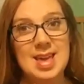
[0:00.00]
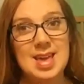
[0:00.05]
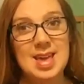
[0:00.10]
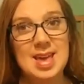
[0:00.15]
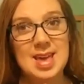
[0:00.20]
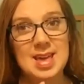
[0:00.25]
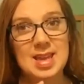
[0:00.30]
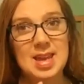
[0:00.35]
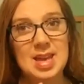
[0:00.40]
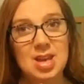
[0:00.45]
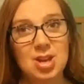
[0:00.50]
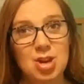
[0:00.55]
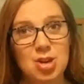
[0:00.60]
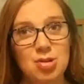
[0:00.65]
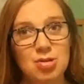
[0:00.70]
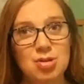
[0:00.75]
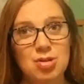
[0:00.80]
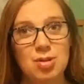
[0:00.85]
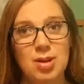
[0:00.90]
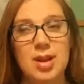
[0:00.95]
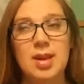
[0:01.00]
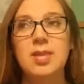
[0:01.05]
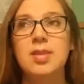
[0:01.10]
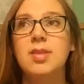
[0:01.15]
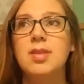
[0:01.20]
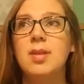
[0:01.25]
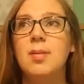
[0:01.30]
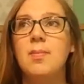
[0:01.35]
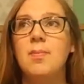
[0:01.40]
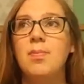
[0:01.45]
eating
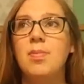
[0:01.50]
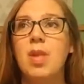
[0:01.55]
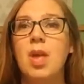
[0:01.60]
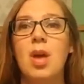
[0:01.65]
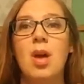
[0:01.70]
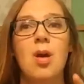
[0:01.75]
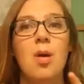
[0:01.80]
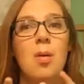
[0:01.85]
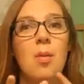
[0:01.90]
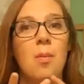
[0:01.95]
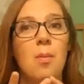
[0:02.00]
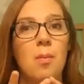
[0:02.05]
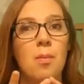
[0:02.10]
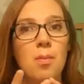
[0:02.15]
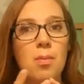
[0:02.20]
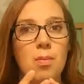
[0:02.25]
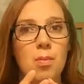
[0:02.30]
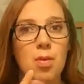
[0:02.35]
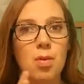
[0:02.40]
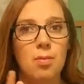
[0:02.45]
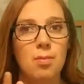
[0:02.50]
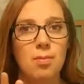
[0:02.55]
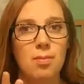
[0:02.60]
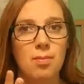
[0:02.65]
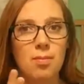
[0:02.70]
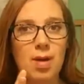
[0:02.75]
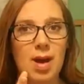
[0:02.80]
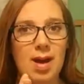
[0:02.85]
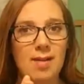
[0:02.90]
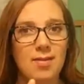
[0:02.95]
nutrients,
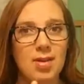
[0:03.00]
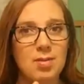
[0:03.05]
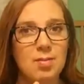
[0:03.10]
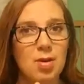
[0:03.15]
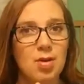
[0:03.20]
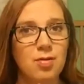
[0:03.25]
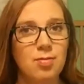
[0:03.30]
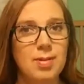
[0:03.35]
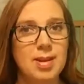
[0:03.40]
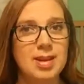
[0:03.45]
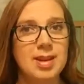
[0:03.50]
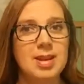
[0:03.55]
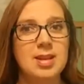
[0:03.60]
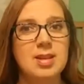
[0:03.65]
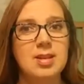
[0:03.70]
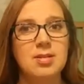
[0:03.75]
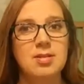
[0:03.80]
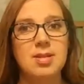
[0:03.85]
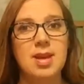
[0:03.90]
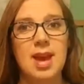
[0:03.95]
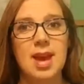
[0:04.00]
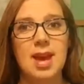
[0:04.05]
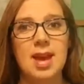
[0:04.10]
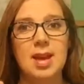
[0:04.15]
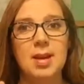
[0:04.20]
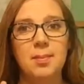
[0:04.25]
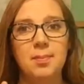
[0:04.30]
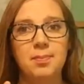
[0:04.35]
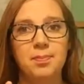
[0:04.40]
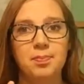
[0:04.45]
having movement in your
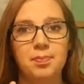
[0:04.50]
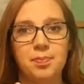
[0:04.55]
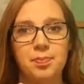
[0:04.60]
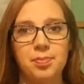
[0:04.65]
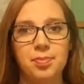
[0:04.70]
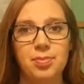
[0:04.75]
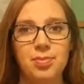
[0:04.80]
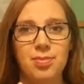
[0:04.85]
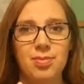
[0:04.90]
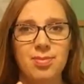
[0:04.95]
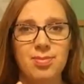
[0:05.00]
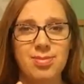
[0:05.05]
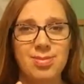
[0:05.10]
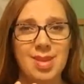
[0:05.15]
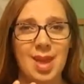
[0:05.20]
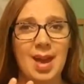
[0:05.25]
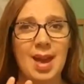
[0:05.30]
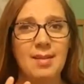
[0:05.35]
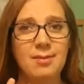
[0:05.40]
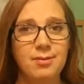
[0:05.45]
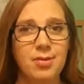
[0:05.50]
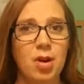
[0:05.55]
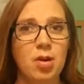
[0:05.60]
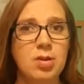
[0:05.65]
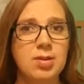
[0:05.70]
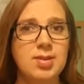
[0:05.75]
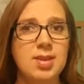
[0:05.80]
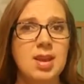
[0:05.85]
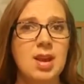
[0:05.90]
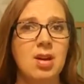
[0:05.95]
day, and
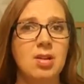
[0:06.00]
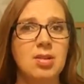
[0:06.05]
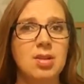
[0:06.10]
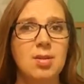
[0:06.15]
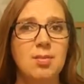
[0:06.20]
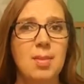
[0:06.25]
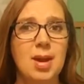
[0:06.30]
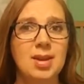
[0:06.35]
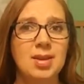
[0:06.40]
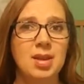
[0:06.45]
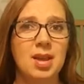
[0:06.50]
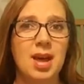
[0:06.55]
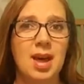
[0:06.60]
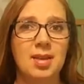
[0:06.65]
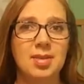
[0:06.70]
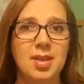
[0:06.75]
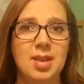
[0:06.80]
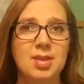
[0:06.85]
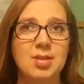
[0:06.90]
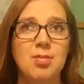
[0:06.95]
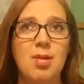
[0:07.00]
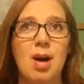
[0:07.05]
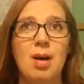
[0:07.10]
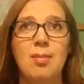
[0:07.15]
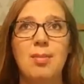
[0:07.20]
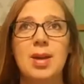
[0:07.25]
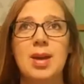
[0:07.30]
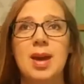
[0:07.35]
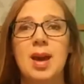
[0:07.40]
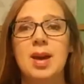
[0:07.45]
focusing on your mental health as
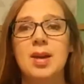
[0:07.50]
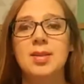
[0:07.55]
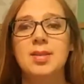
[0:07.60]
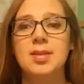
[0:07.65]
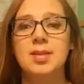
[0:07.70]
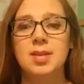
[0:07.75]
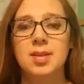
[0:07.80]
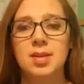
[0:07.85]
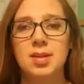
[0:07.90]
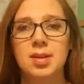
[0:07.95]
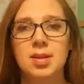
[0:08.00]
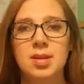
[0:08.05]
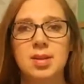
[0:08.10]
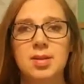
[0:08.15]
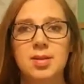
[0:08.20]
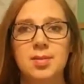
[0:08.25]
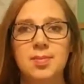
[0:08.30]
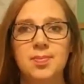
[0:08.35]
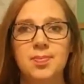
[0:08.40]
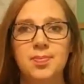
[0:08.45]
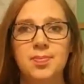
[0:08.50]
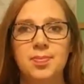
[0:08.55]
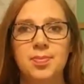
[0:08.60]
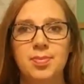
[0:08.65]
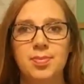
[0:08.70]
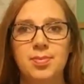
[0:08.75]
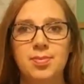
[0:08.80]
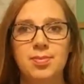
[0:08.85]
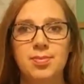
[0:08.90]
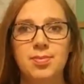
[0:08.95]
well, because
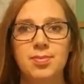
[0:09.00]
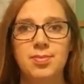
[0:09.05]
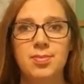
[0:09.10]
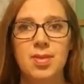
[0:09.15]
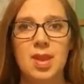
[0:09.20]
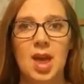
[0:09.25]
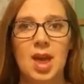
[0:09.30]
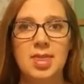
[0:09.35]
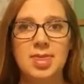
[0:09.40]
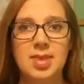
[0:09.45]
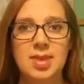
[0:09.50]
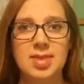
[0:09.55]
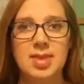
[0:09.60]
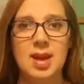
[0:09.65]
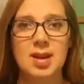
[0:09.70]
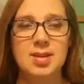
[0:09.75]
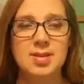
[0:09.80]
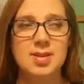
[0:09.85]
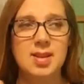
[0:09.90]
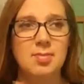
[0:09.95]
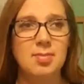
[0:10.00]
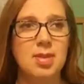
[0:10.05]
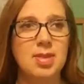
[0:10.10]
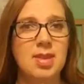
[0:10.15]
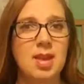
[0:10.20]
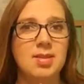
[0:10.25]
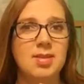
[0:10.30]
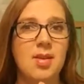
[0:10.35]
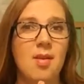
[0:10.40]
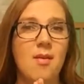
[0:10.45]
I think that is something
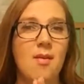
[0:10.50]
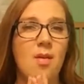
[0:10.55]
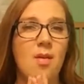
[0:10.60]
that's